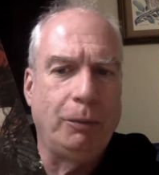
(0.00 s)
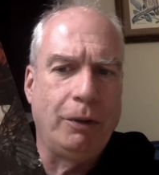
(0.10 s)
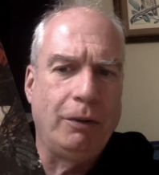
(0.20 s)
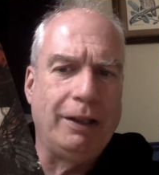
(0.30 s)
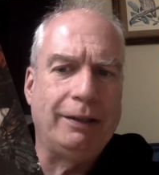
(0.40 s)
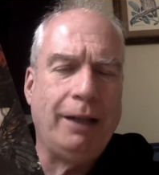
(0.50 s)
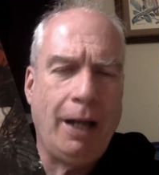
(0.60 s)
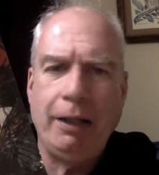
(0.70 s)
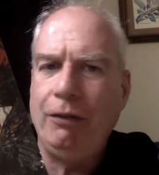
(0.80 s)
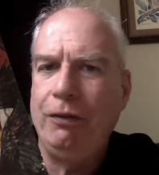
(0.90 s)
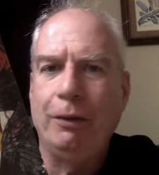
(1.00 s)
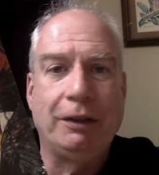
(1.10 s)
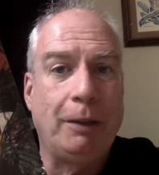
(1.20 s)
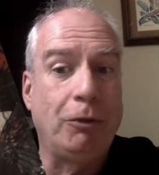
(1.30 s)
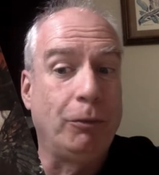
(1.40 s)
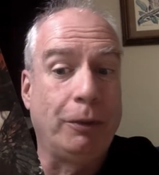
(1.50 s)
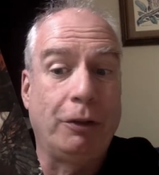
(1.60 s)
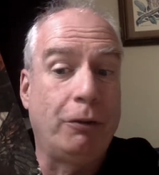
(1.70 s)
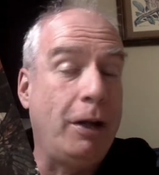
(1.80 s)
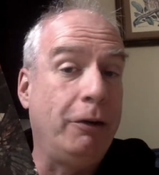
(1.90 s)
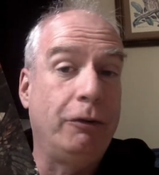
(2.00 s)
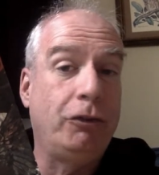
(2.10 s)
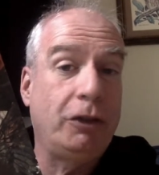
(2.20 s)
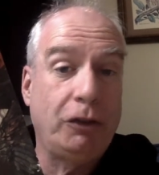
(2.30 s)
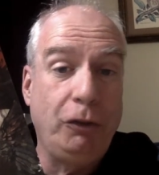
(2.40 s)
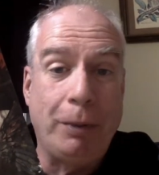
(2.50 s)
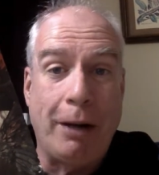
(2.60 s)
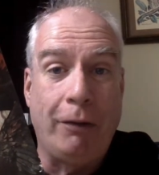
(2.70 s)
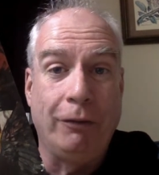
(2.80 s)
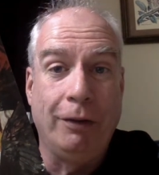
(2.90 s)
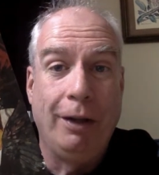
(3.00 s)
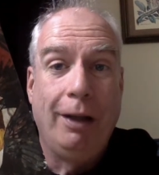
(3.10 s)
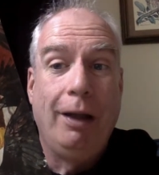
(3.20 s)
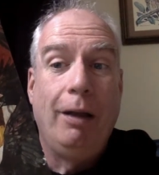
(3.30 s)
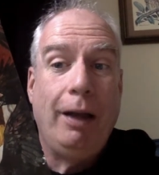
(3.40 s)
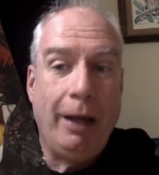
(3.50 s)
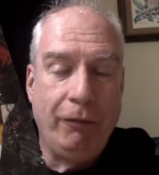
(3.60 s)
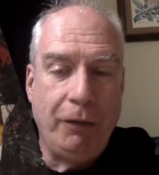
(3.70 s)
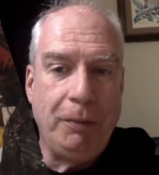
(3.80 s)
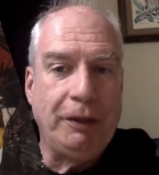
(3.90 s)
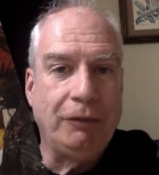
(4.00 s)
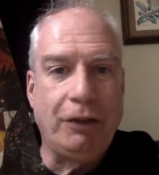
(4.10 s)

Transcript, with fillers: with only a tiny few exceptions where the creator is just too powerful, every piece of